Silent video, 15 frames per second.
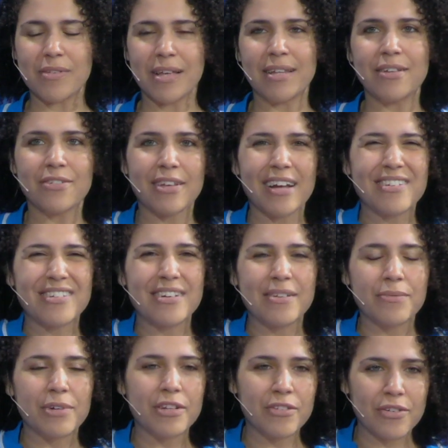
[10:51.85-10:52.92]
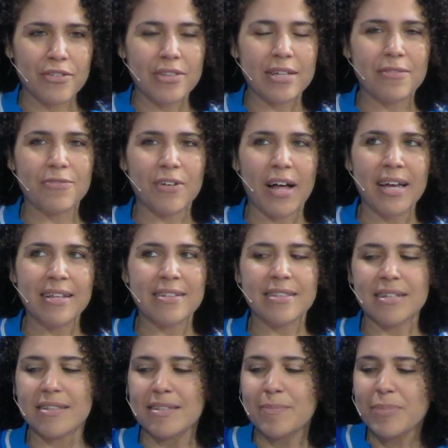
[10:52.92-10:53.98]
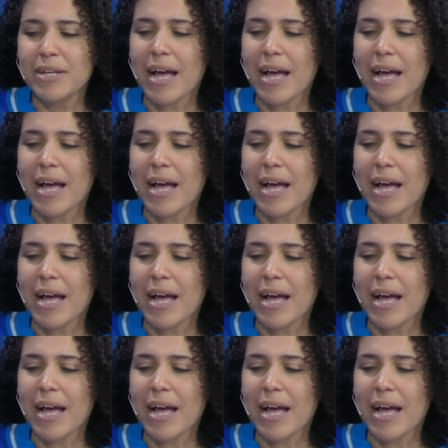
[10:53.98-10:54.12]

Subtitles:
and there's actually research that finds that simply